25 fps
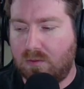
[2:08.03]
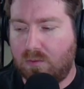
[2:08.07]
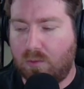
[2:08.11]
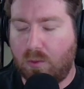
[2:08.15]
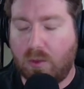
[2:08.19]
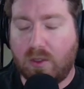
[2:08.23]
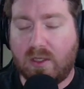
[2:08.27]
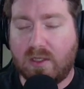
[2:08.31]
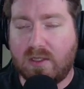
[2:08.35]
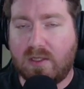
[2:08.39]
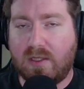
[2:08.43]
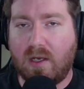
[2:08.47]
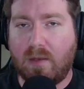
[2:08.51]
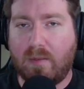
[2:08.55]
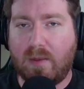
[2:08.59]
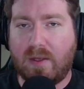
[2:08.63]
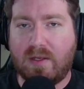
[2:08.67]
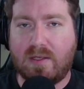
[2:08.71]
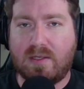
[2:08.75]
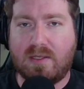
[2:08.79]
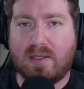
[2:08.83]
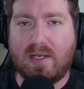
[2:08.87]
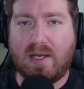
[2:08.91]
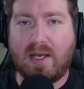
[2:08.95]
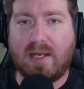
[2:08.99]
We're going to talk about
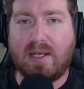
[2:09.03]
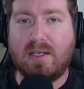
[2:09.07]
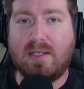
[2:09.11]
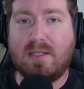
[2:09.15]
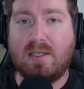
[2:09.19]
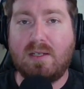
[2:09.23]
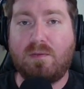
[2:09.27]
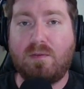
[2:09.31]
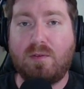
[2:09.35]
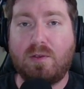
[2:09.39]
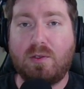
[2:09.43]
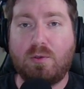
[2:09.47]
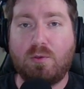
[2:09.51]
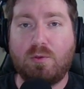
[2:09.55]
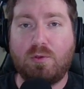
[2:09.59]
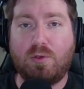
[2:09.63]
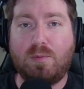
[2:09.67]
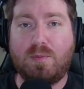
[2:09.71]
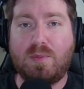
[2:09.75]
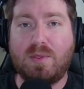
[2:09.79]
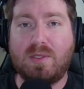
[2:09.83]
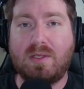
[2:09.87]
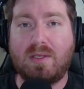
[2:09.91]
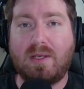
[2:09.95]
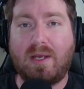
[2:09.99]
this deck in different
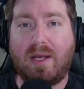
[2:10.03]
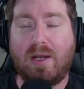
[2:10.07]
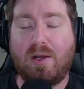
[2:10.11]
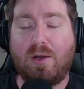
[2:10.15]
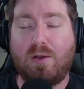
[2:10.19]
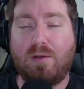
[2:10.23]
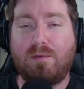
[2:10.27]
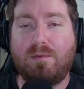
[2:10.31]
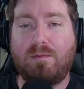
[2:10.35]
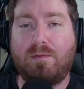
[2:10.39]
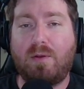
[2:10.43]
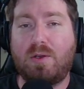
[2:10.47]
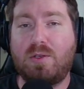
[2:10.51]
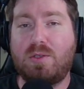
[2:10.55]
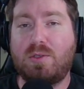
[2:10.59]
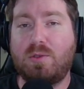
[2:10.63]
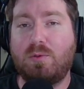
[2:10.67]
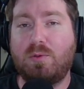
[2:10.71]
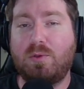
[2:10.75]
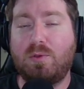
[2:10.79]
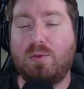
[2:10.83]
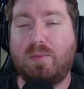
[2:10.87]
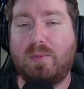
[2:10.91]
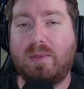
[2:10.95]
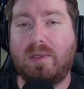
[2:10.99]
groups, and our first
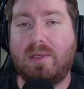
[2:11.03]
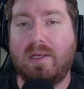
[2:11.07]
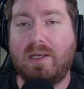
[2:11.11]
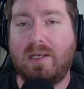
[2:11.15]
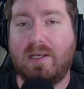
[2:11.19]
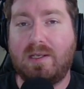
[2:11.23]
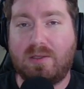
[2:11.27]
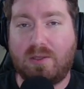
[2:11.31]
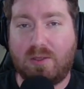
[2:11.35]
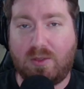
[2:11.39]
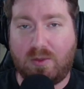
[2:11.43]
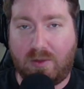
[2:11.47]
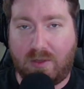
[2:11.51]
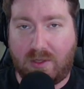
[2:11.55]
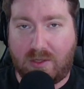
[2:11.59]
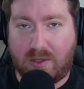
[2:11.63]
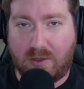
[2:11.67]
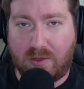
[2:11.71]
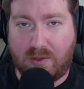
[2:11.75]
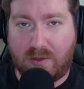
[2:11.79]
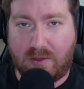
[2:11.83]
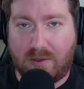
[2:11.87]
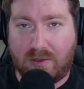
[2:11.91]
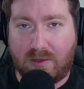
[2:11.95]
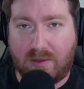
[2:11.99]
group is
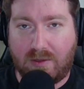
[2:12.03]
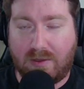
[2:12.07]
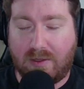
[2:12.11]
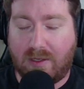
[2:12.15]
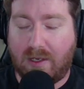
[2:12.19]
creatures.